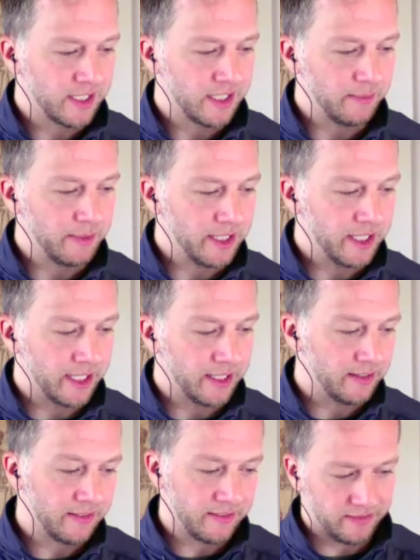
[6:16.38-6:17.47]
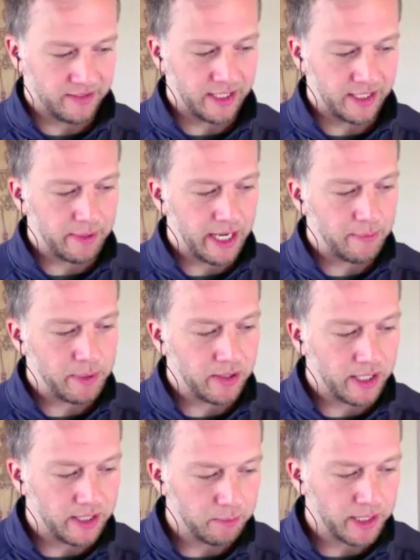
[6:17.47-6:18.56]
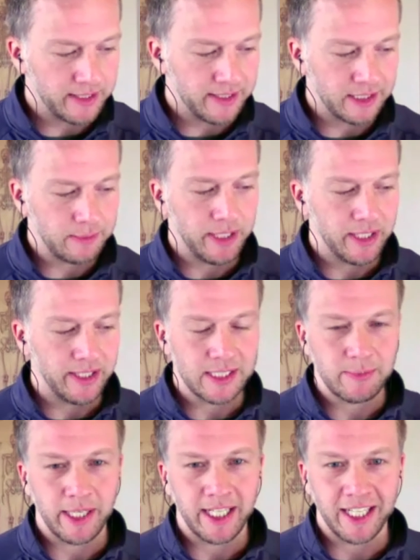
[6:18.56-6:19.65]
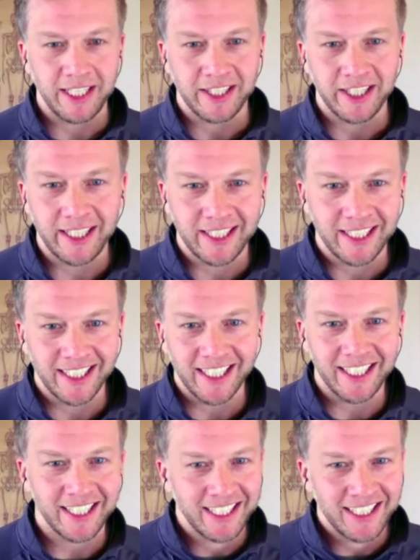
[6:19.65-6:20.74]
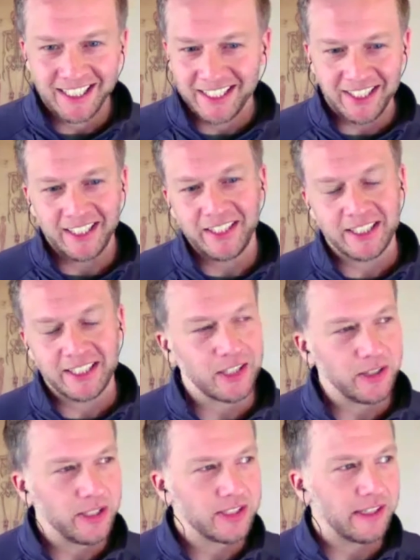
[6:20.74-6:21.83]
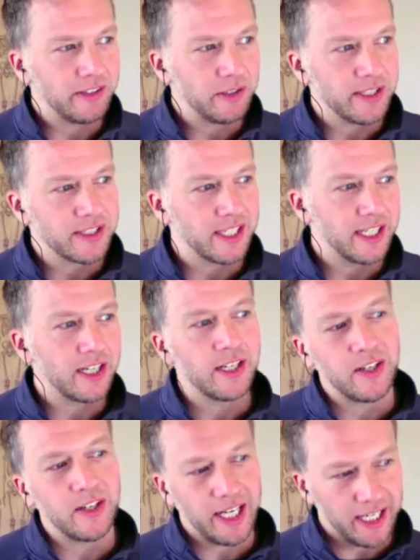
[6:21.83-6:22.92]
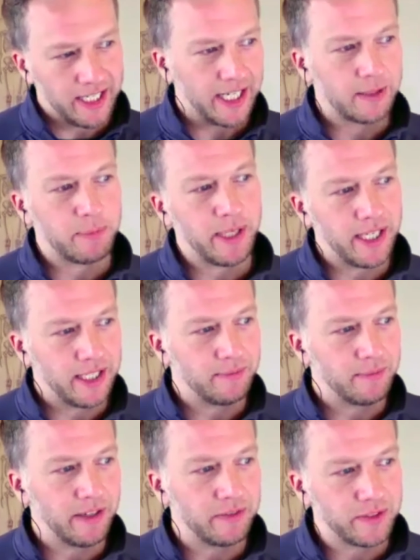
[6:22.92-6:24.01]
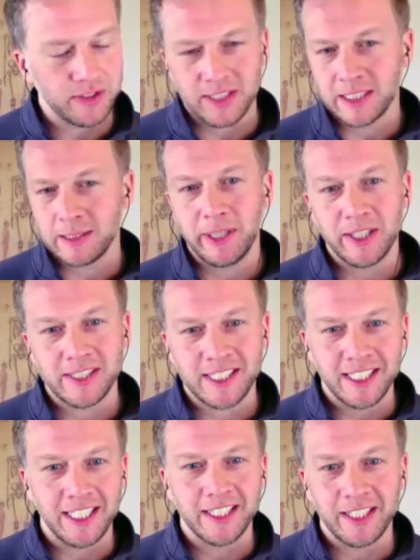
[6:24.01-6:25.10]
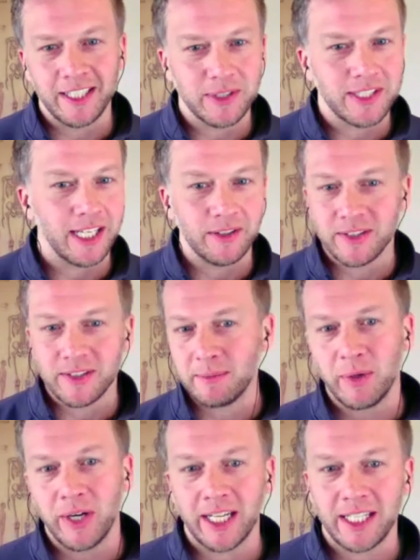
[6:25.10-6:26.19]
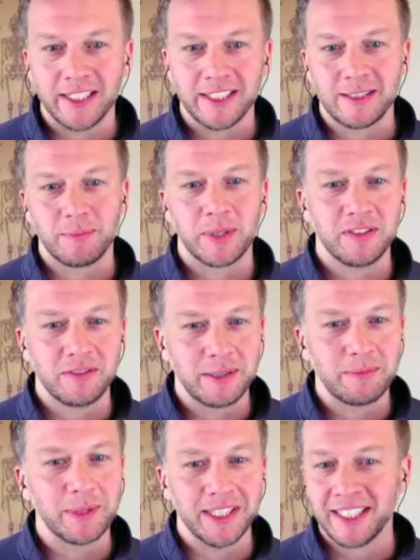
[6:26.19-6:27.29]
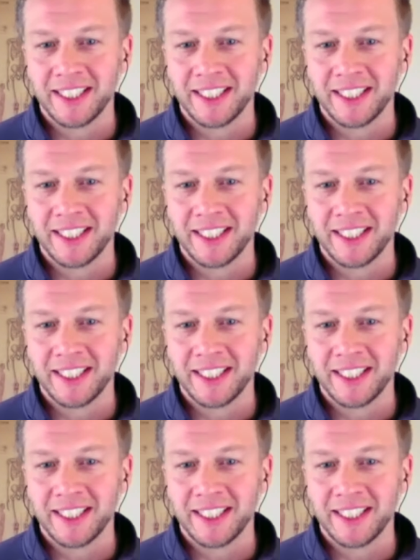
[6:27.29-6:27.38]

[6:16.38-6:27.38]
I mean, not that I'm happy you had an unpleasant experience, but I kind of like that. Like, you get so used to everyone's like, oh, I had neck pain. My first experience to needling was that it was a miraculous improvement. But